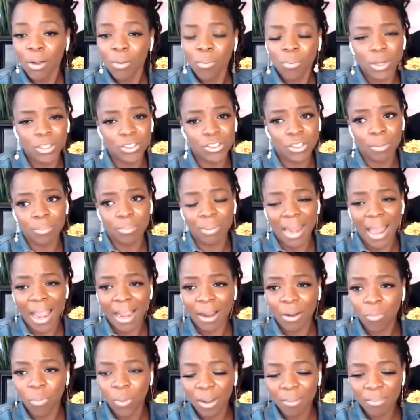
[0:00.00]
which are Black
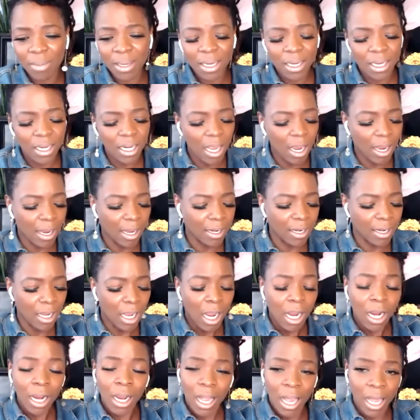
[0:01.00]
women and
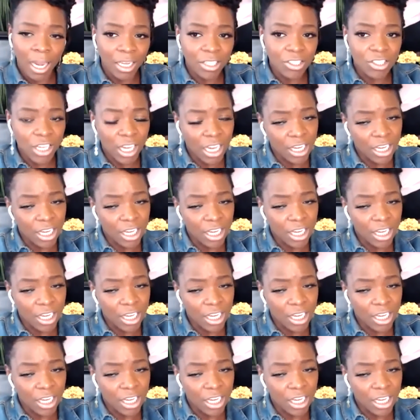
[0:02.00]
college